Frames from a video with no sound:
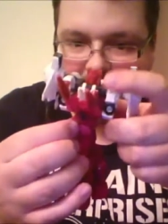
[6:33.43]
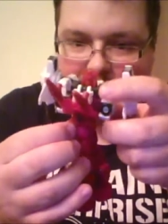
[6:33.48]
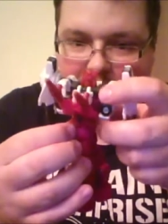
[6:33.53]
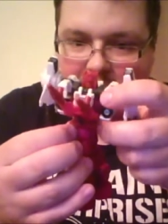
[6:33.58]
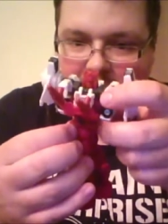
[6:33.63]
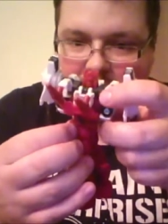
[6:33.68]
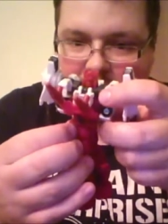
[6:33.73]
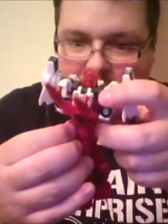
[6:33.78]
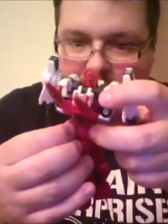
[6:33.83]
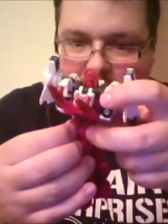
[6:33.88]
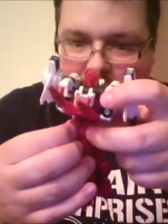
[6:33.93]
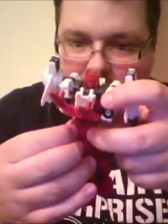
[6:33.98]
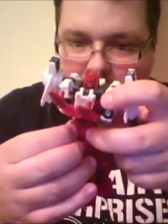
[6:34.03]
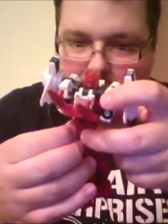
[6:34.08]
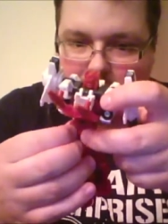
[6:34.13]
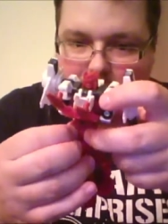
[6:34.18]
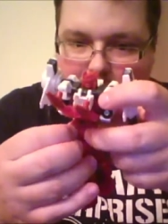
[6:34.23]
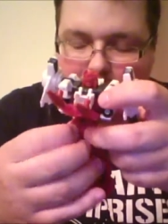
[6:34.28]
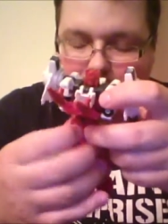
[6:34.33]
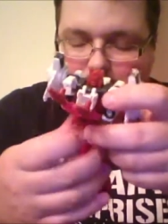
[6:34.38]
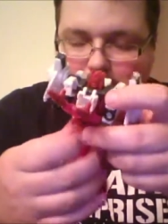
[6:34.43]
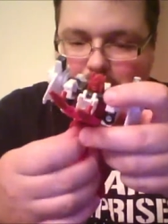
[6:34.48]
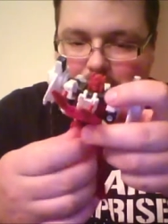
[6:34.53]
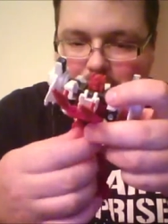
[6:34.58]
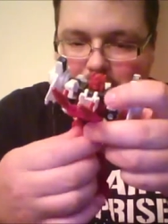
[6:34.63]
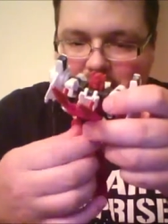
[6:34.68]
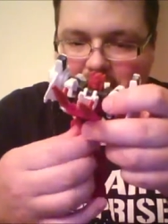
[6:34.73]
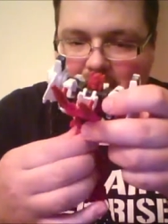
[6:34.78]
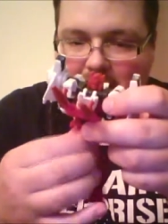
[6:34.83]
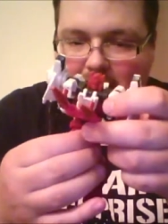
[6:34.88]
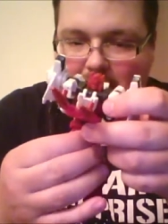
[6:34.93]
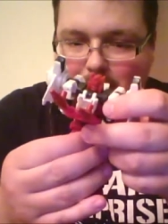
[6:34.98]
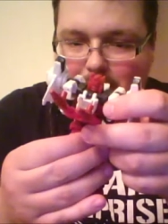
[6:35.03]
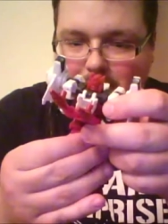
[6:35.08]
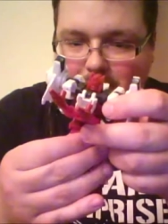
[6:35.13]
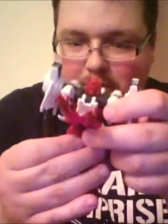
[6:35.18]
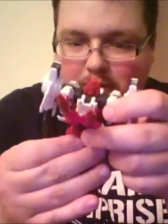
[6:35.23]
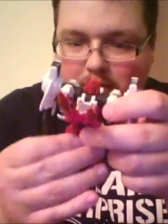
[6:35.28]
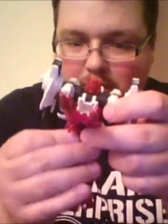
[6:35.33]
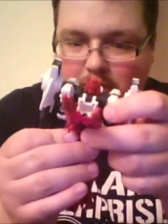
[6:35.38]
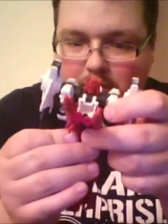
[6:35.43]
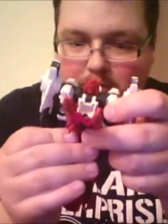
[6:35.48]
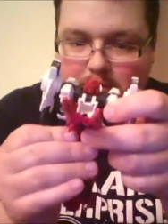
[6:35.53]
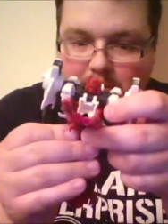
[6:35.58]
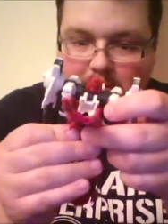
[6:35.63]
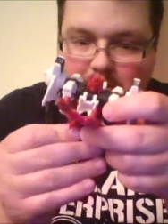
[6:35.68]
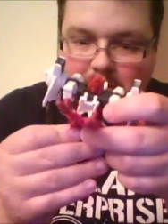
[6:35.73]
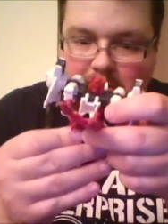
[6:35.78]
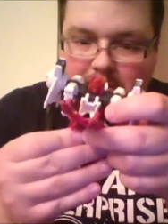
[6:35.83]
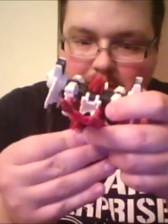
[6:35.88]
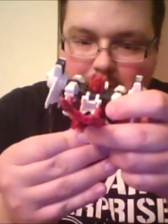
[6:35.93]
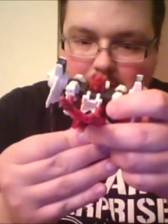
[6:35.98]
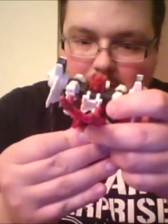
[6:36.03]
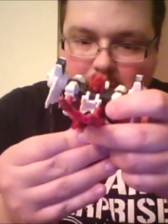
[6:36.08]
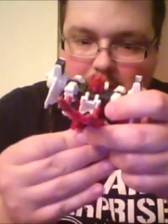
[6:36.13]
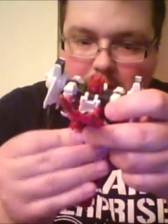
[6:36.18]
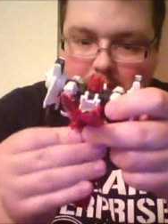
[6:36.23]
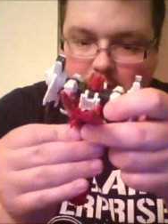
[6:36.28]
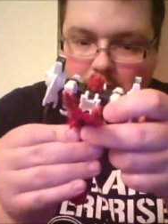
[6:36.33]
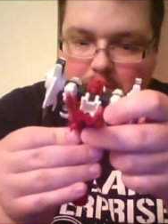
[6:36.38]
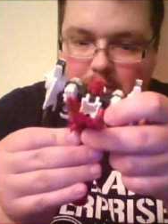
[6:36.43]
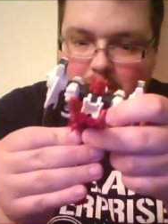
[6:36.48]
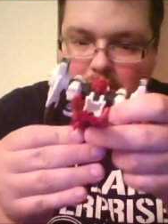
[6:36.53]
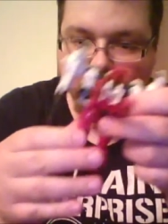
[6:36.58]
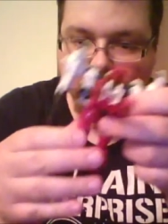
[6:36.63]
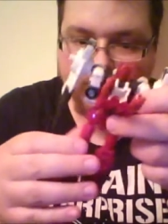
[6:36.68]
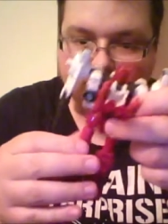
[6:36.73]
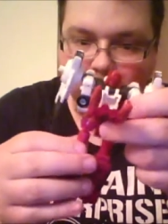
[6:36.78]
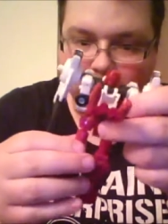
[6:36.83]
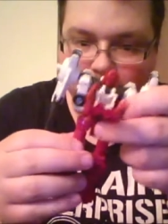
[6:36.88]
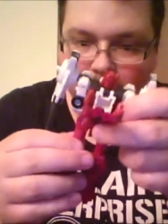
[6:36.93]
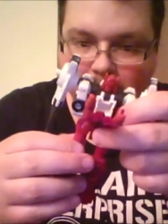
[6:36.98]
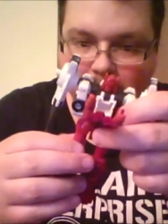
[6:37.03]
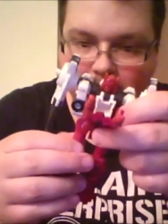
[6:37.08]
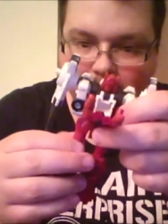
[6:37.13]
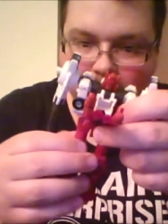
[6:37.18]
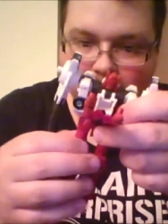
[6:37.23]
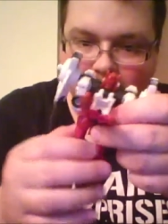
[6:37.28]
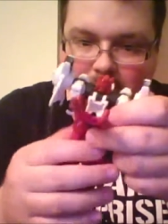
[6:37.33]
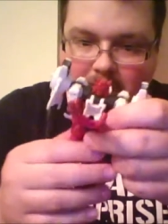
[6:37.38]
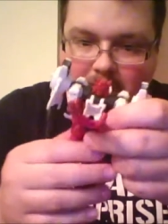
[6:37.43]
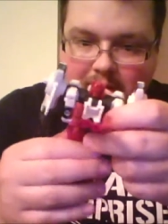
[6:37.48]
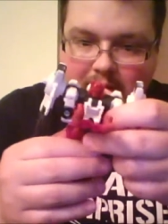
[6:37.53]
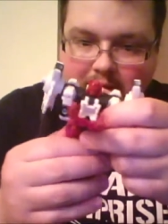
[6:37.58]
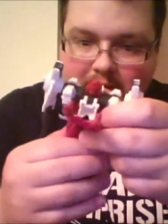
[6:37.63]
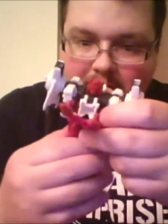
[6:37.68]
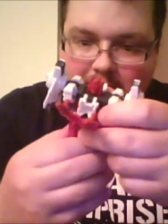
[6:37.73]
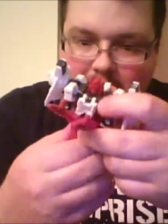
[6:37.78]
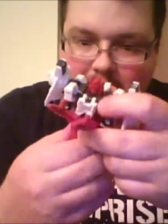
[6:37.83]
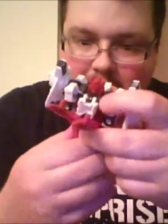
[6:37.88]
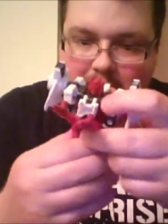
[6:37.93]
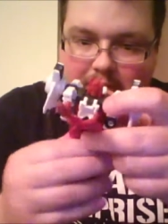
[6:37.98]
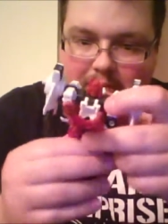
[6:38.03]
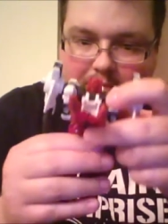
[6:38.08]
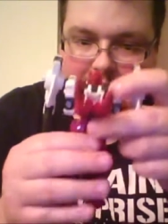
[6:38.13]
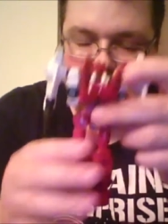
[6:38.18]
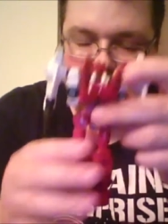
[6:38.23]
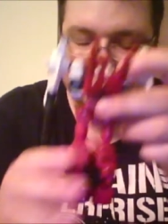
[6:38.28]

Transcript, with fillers: bits, which are tabs for vehicle mode. But it